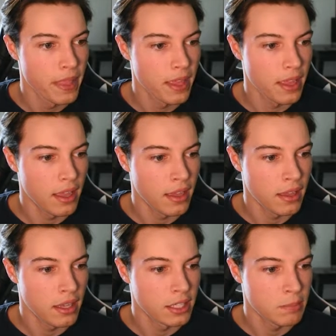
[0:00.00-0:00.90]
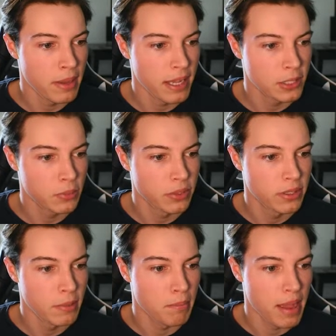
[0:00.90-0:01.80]
And
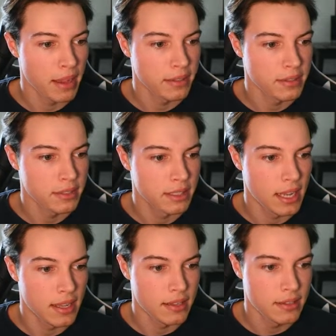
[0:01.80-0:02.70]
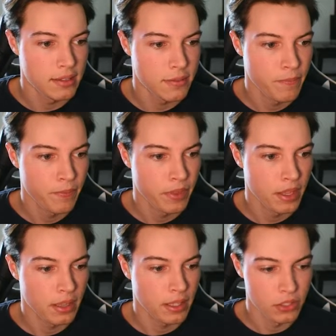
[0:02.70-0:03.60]
password max days,
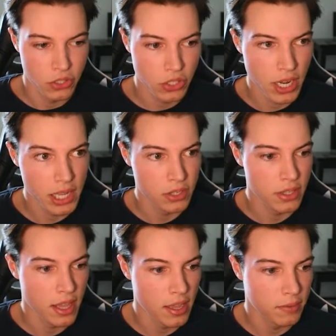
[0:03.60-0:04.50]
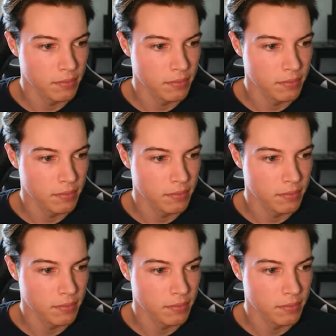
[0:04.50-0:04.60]
let's change that.